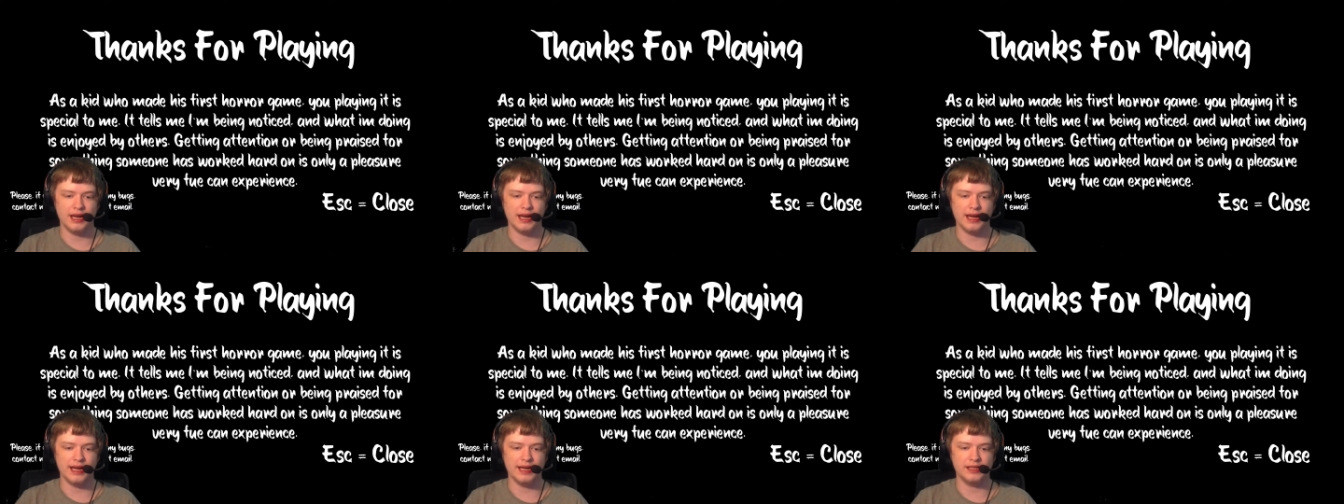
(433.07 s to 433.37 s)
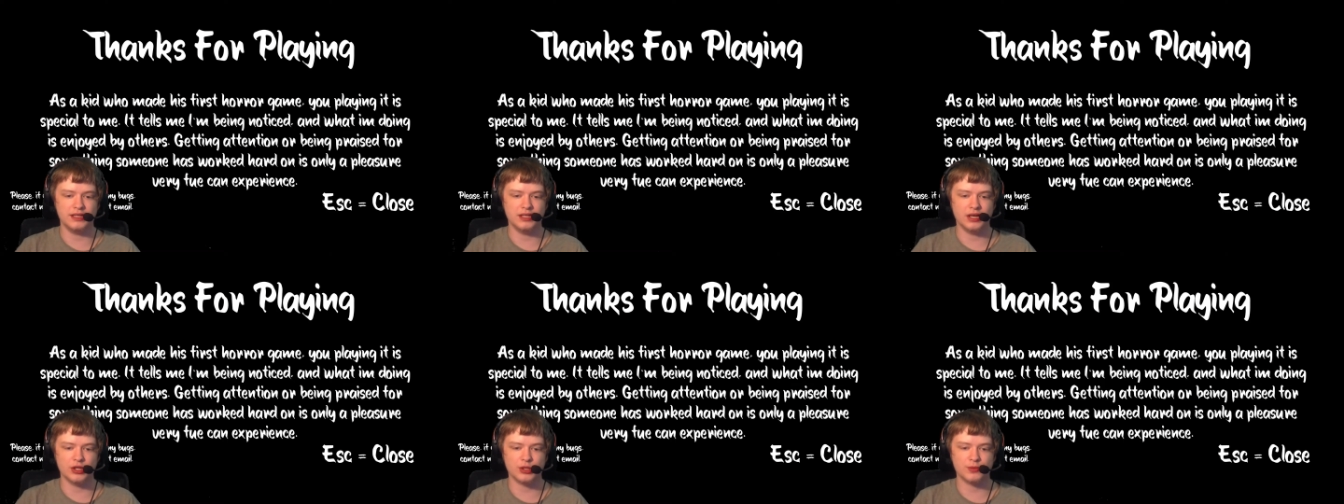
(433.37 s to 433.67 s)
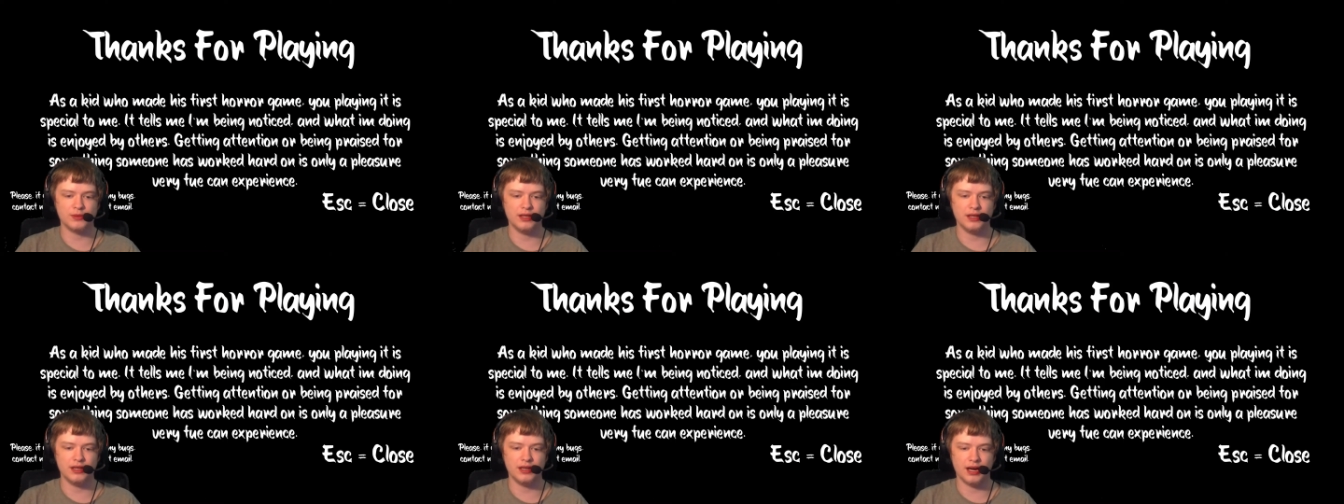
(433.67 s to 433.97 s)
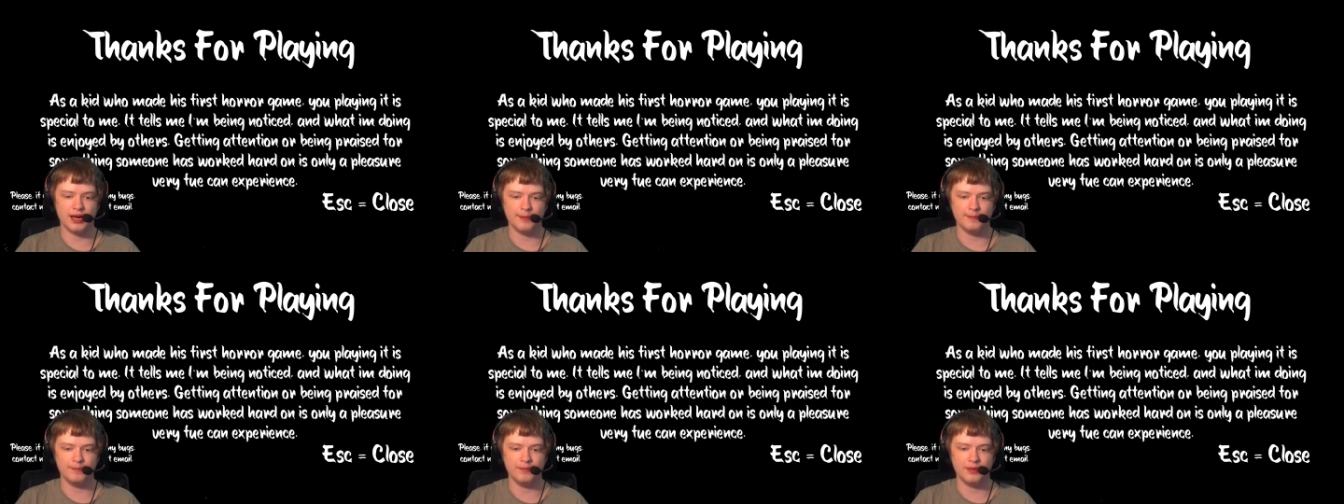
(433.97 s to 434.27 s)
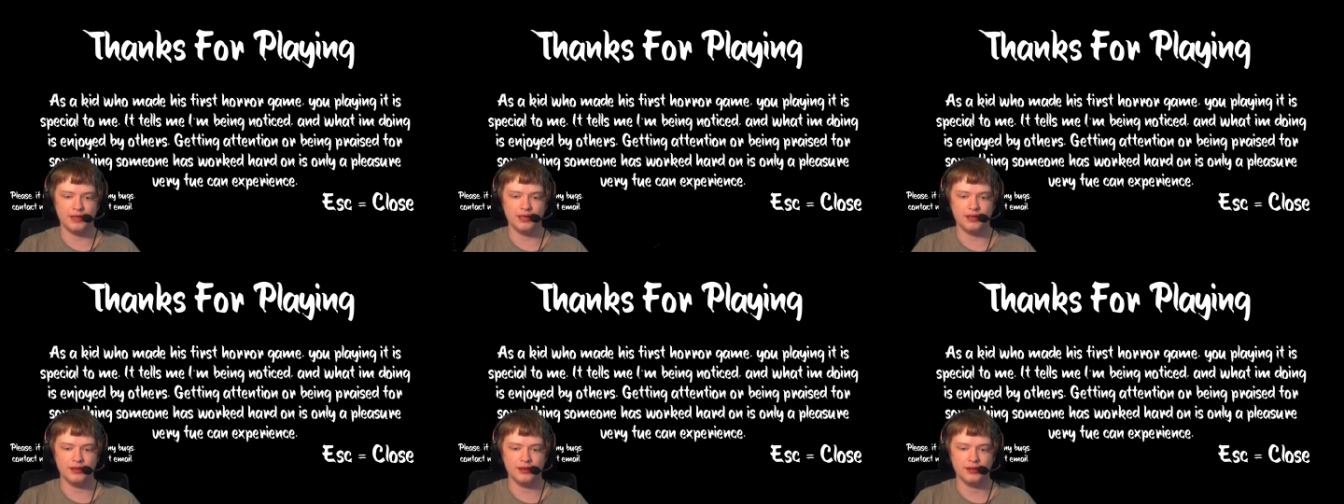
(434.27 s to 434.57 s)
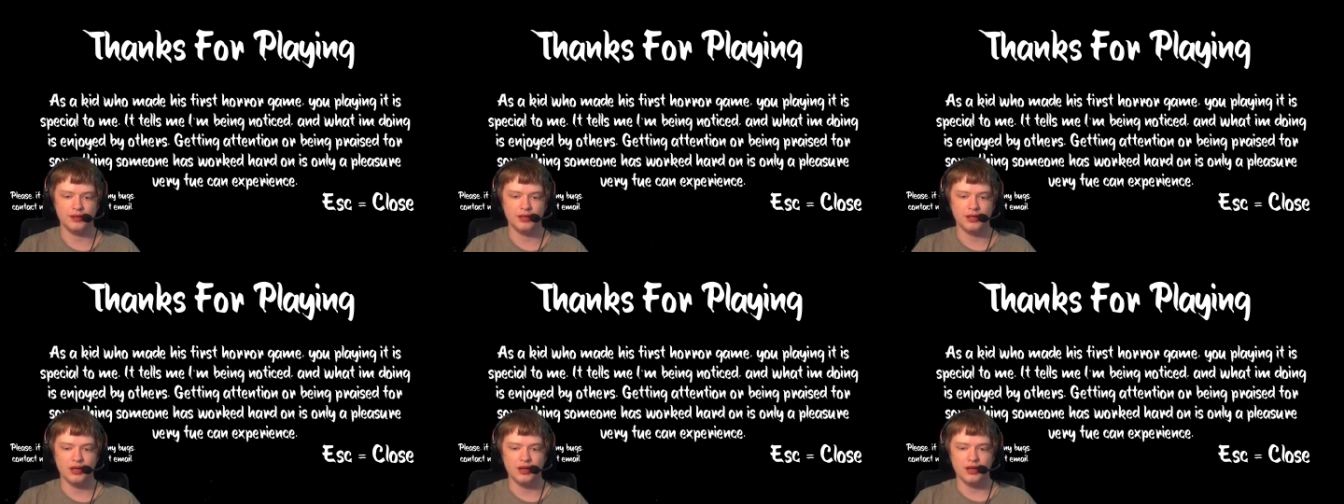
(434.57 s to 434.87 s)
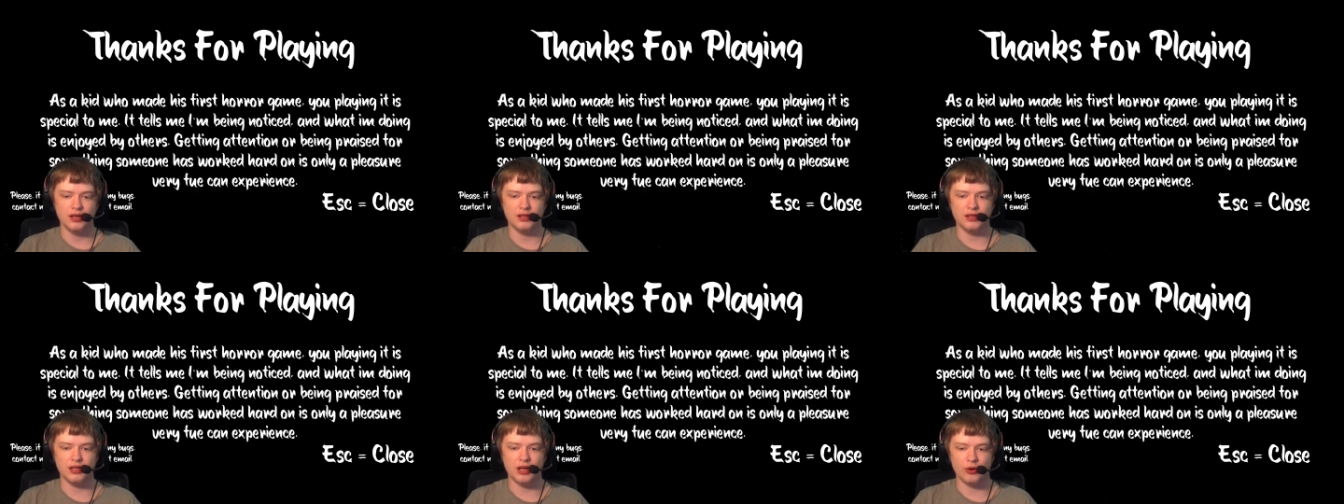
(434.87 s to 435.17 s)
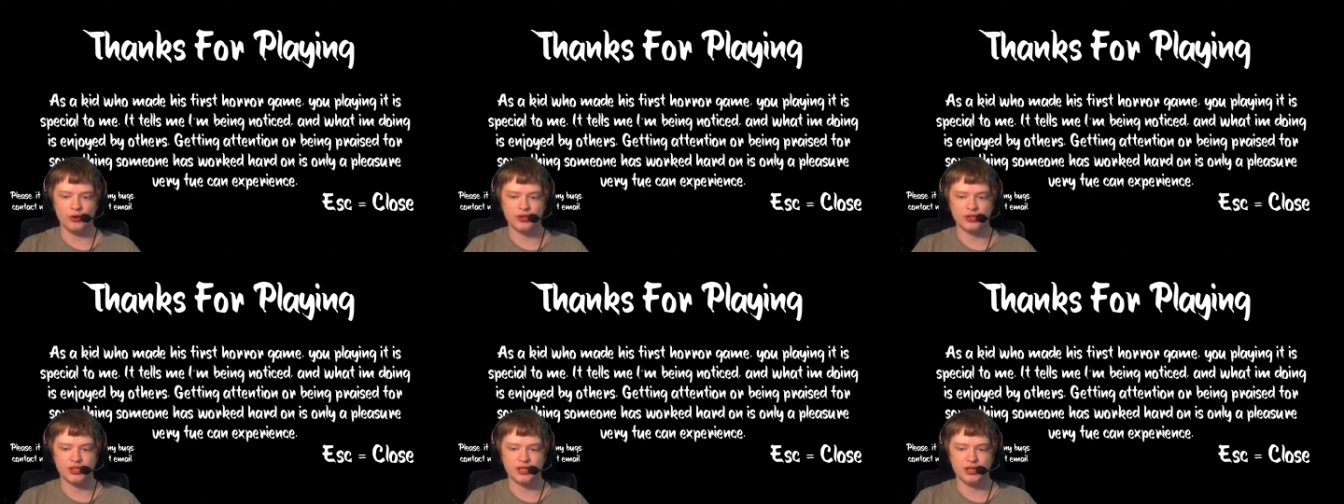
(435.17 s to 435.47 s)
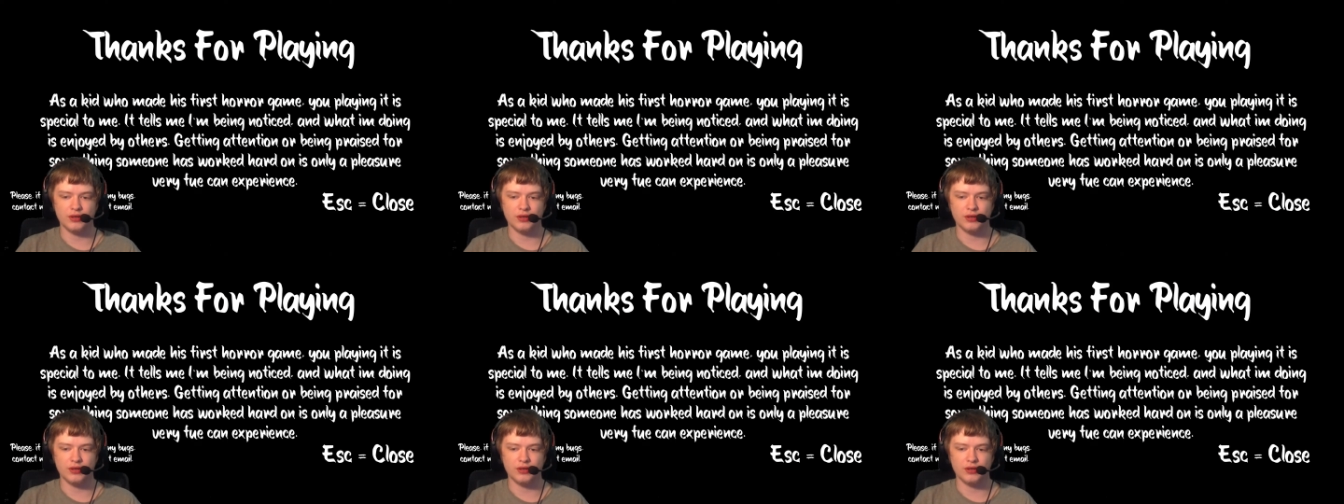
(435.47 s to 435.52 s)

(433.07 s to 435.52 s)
It tells me I'm being noticed